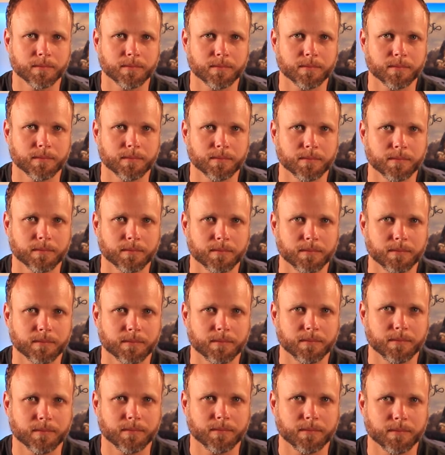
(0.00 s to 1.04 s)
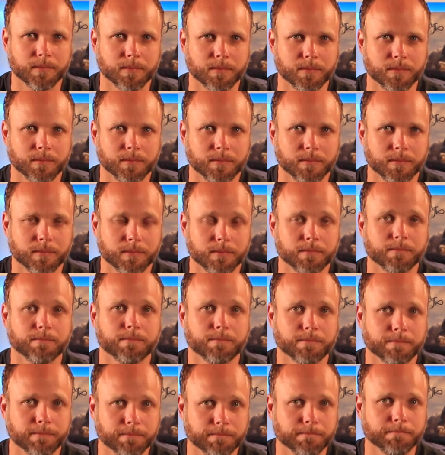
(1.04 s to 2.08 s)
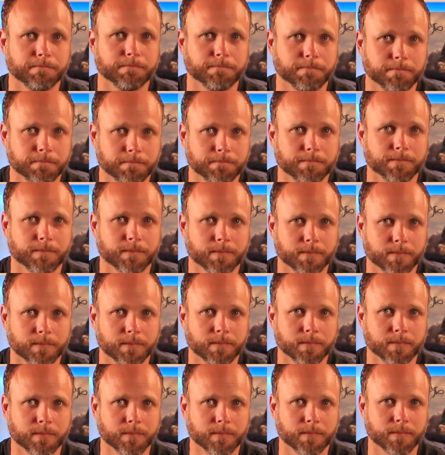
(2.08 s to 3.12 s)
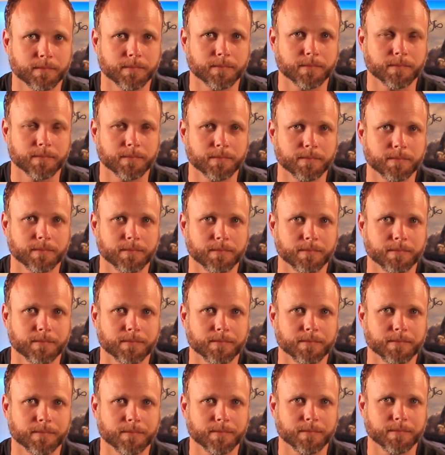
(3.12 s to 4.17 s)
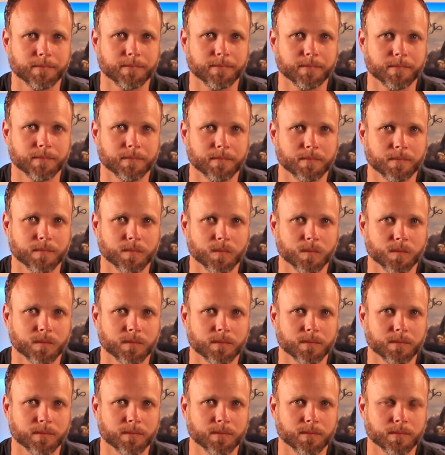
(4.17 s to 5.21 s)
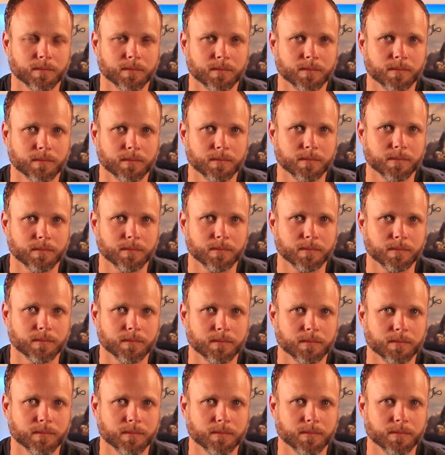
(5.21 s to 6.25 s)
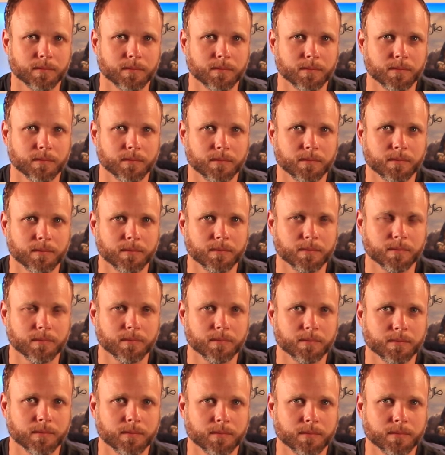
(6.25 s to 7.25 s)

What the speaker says: (silent)